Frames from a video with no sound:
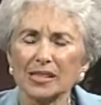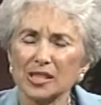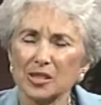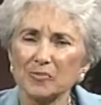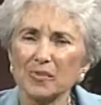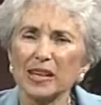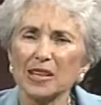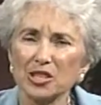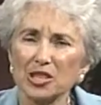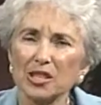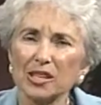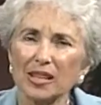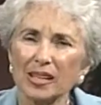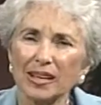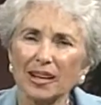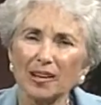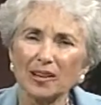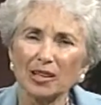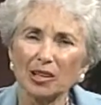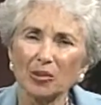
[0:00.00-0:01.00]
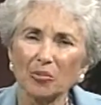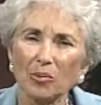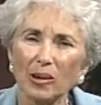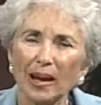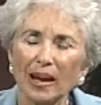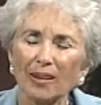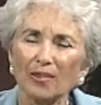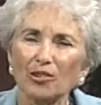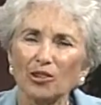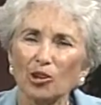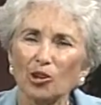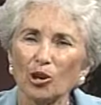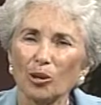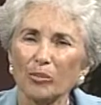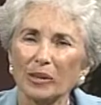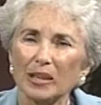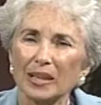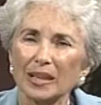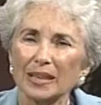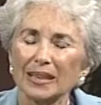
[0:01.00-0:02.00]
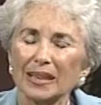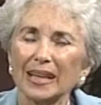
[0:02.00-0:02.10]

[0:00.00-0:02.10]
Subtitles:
especially the area around Normandy